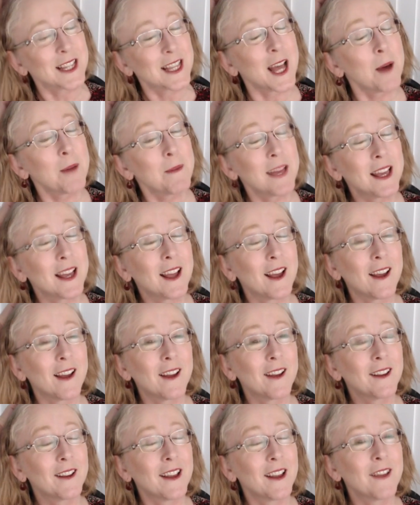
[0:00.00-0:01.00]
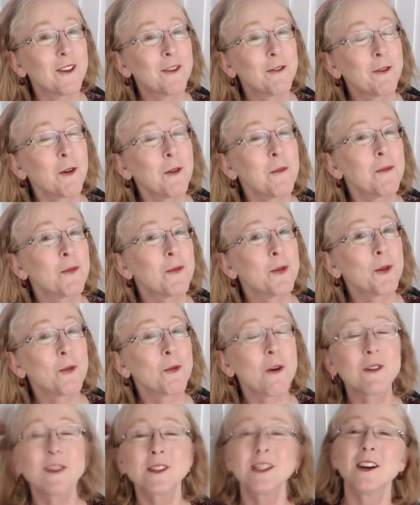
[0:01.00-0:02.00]
coming from the
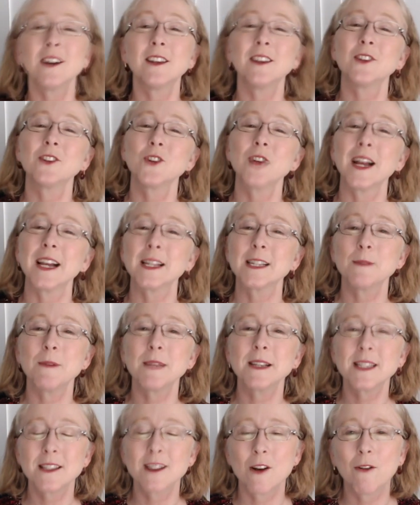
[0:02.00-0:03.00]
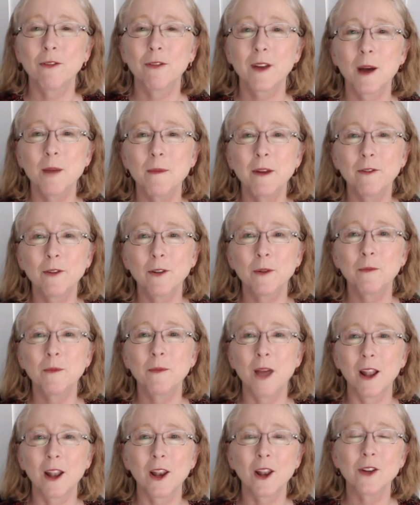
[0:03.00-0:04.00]
wrong side of the tracks myself, coming from
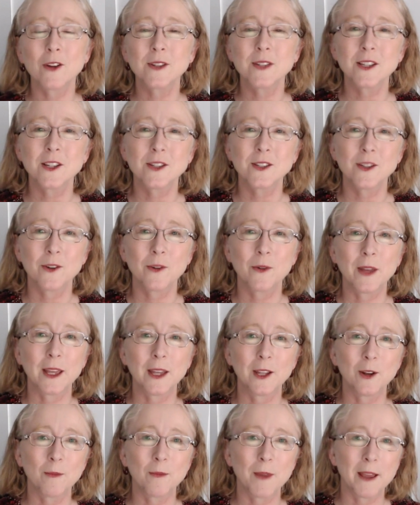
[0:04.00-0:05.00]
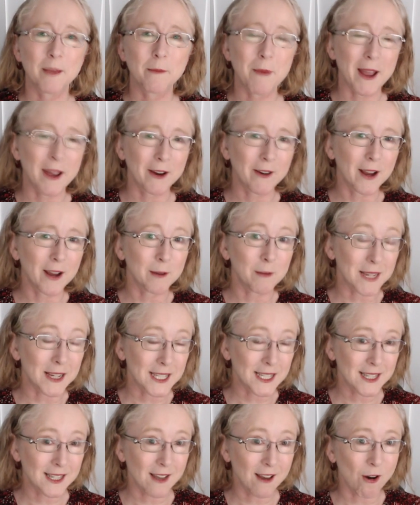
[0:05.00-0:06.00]
a low socioeconomic background
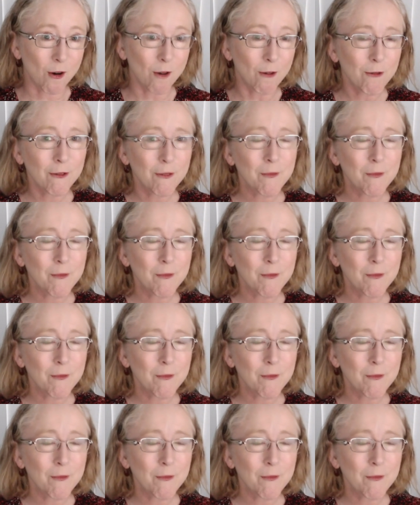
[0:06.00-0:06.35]
myself.